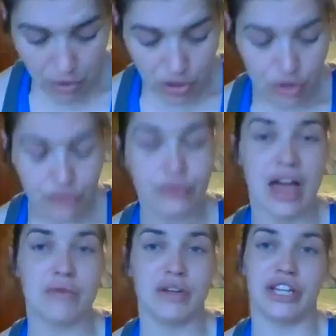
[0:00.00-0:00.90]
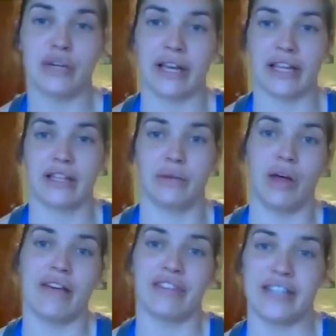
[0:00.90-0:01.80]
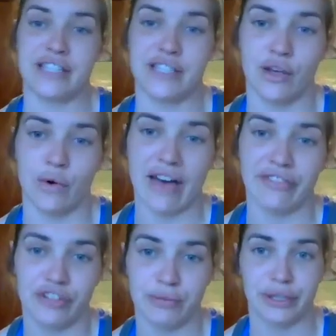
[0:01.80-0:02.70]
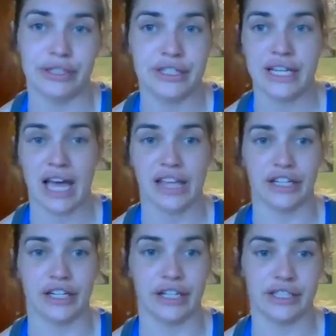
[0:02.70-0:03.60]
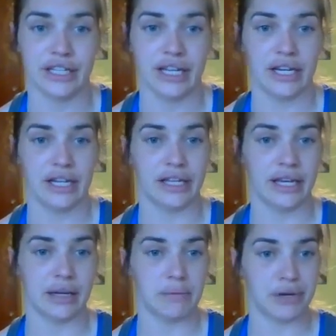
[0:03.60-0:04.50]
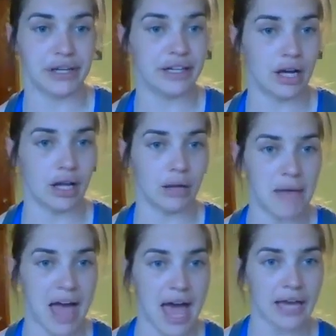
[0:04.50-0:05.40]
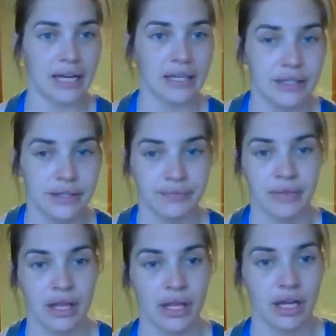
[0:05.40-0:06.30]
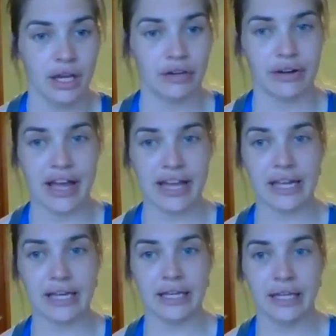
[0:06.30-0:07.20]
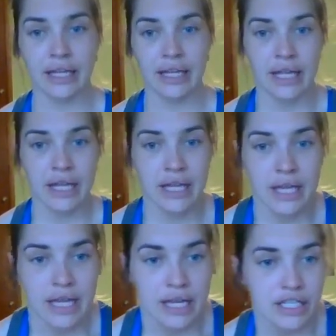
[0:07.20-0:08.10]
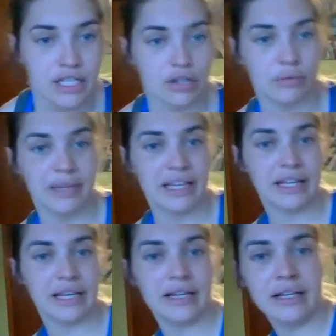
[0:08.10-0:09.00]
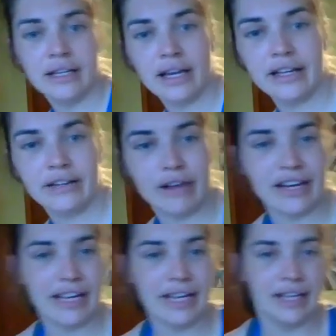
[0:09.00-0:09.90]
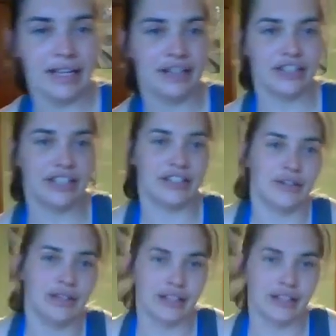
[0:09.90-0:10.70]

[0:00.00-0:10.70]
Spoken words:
we'll go through that really quick, and then we'll have a nice slow afterburn together to kind of like bring it all back. All right? So Megan, are you ready? Are you?